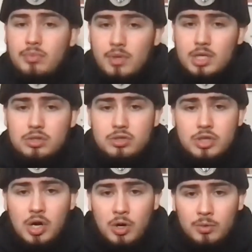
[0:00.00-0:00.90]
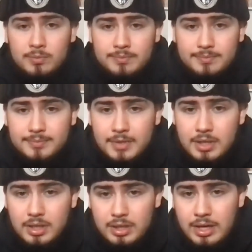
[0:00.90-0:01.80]
So
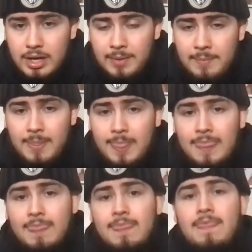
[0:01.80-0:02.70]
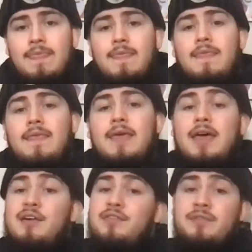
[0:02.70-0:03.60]
yeah.
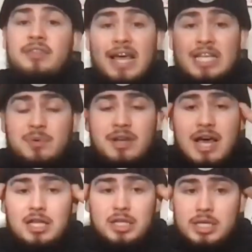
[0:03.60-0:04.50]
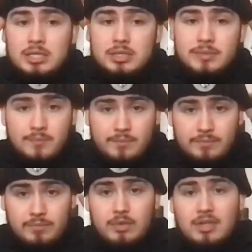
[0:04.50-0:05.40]
And last but not least,
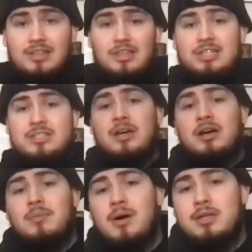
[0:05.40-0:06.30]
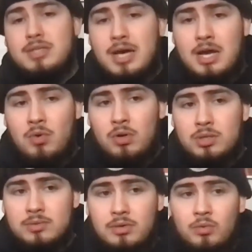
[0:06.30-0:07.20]
let's talk about
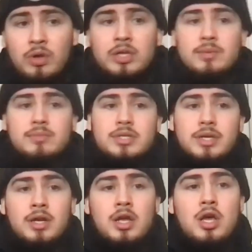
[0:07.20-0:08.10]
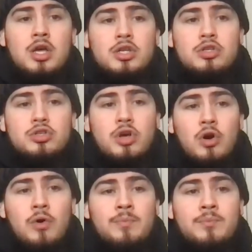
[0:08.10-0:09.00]
Zion Williamson.
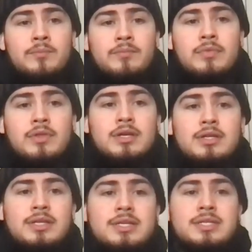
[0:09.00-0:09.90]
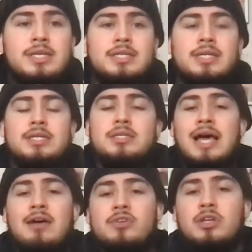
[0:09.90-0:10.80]
So this season he's
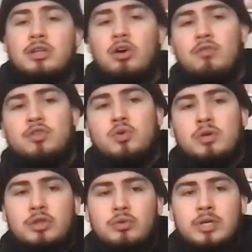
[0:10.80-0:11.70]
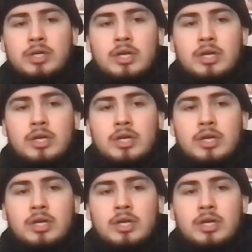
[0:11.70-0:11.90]
averaging a little over 23,